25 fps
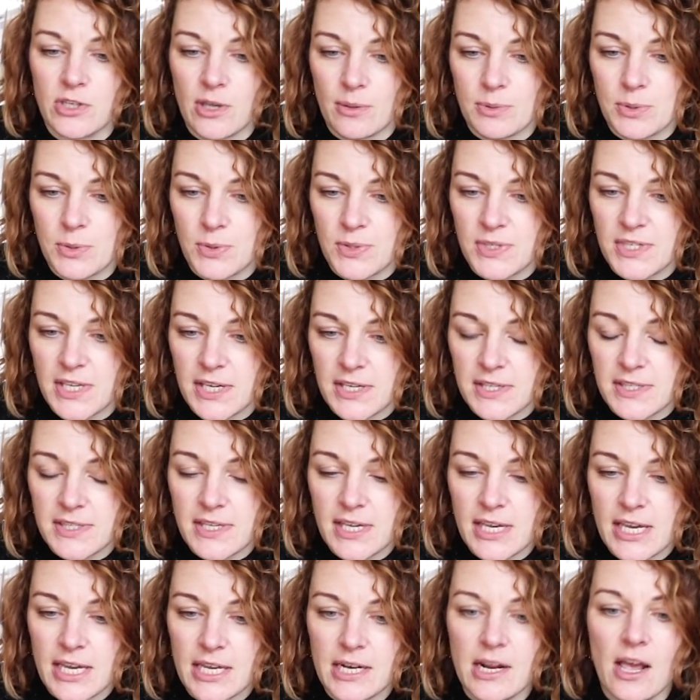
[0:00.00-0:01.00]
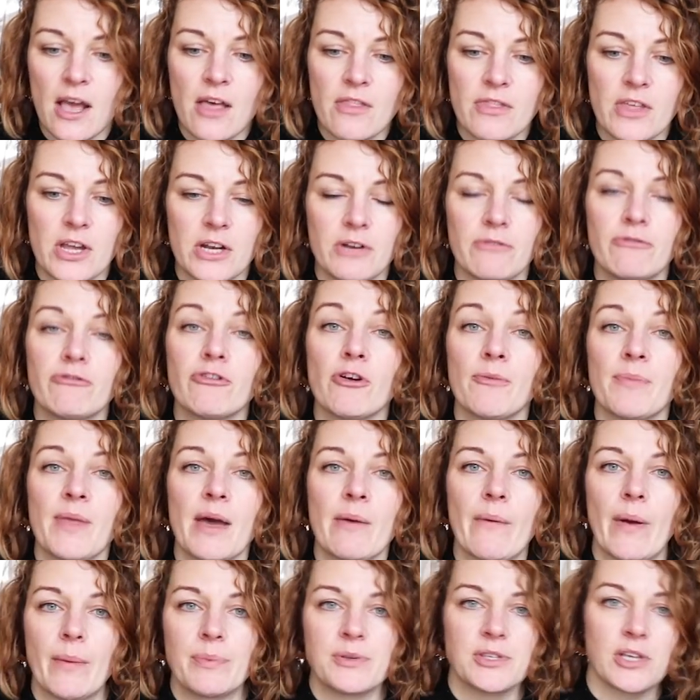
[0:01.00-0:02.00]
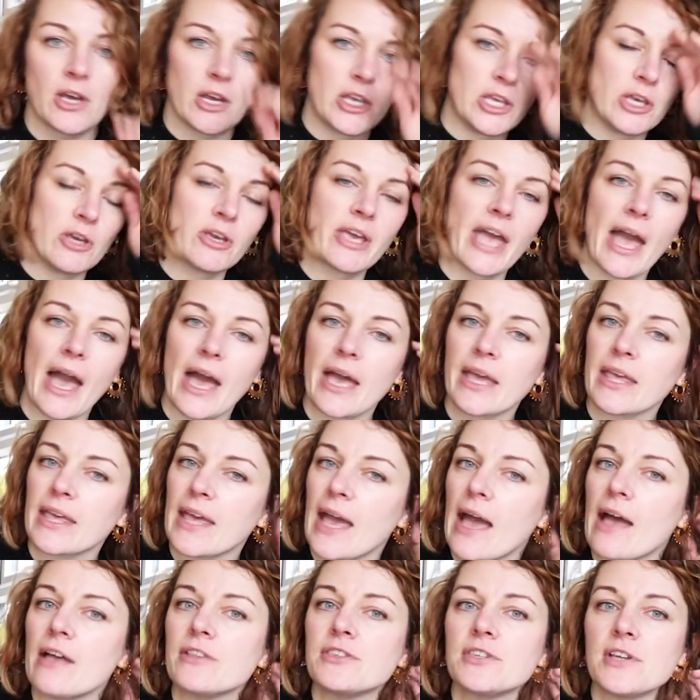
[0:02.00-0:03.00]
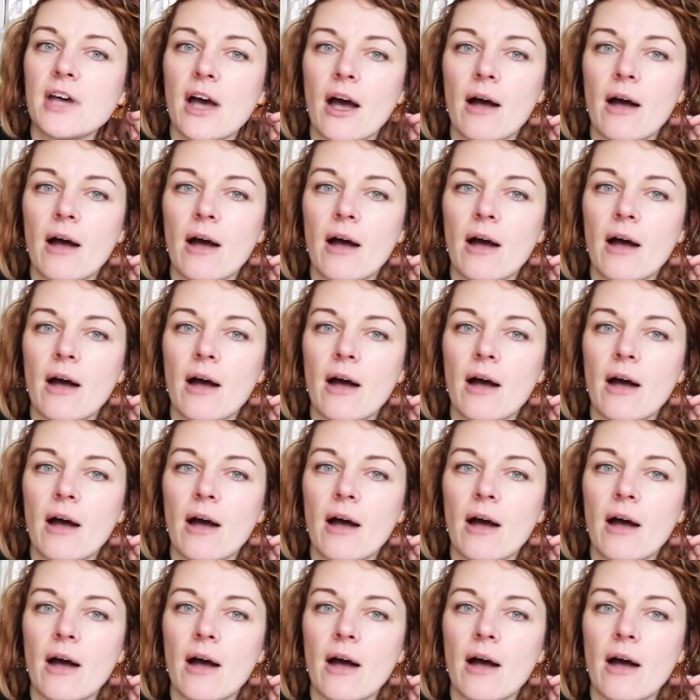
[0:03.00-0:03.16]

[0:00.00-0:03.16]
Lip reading: is up to a 16, then from their website you can get